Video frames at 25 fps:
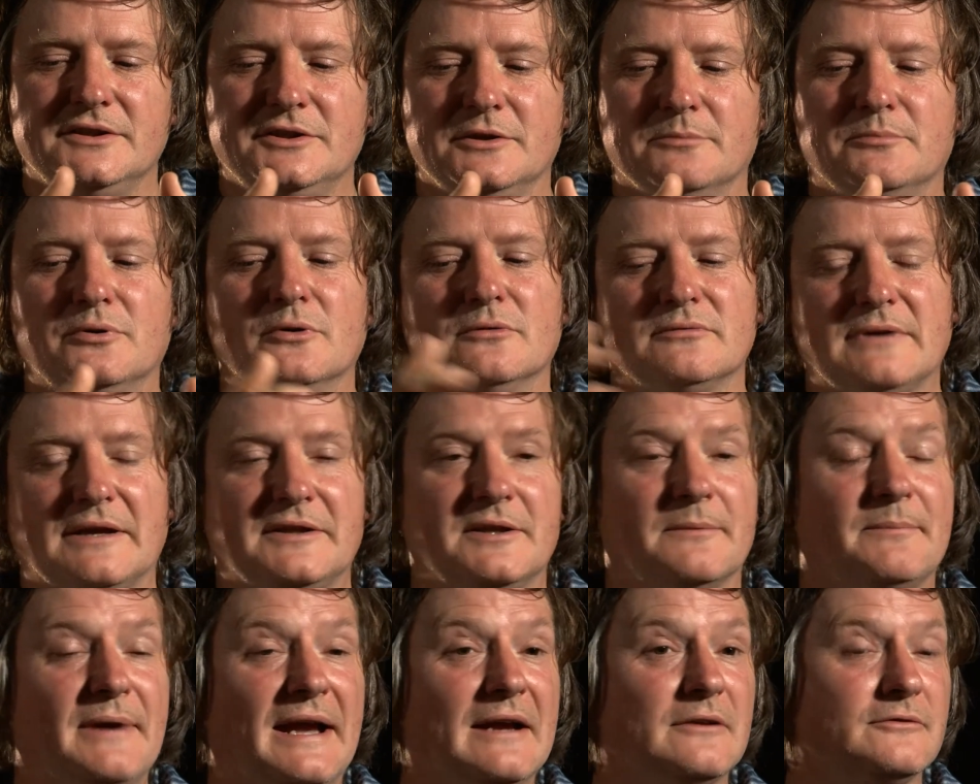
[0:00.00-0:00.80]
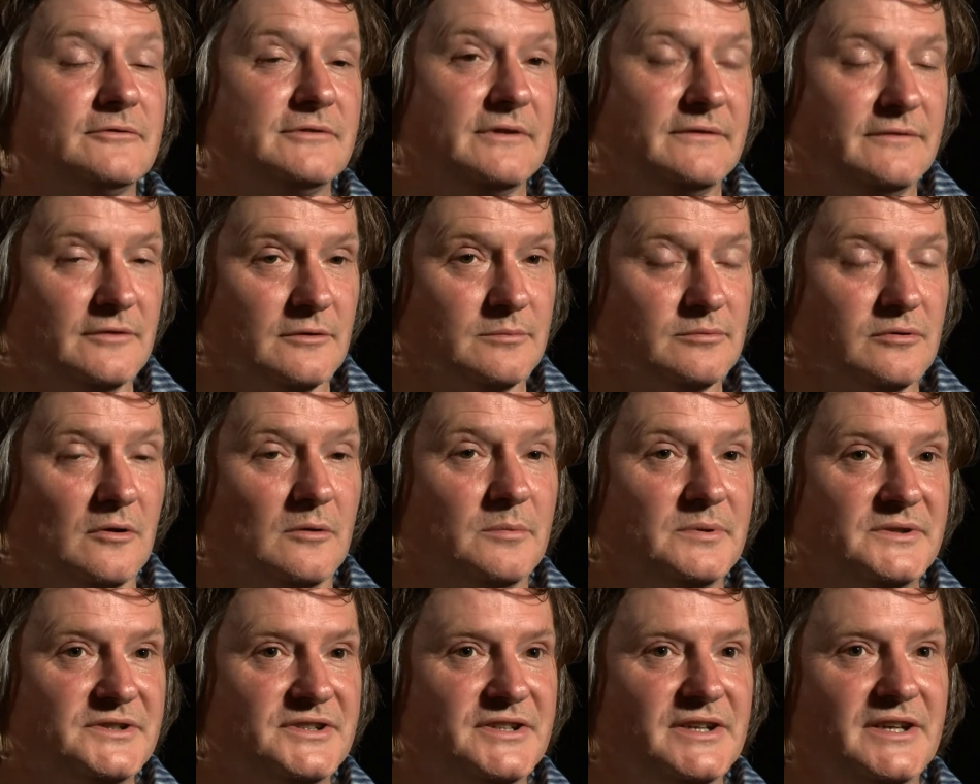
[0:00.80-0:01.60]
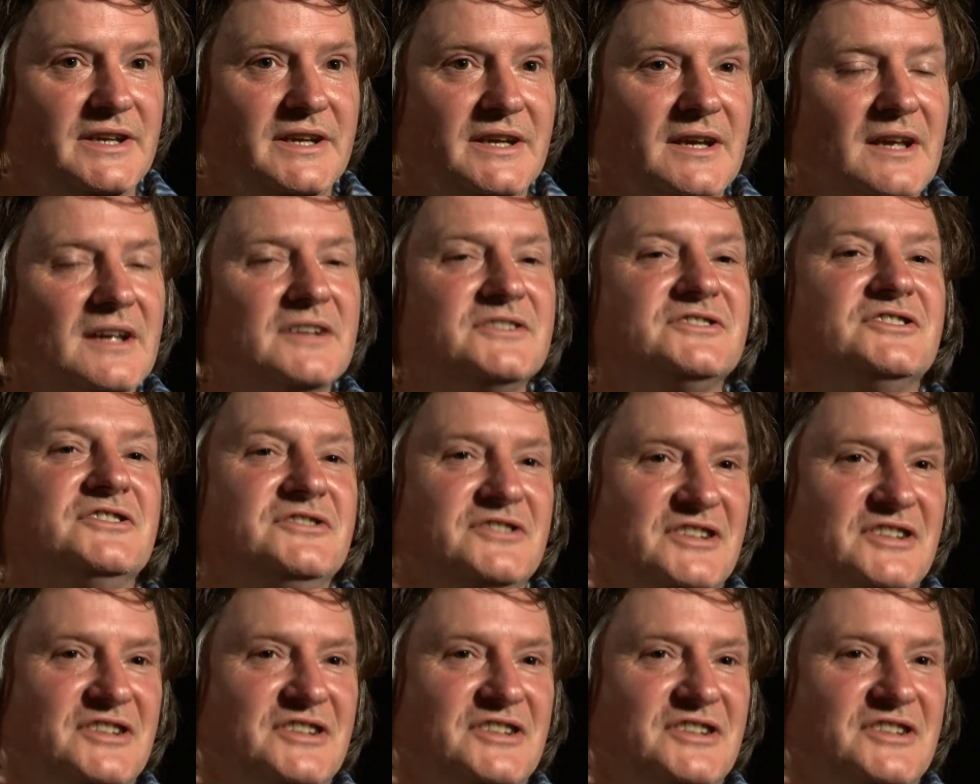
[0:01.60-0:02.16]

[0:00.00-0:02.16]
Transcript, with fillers: you put around the boundary of your property to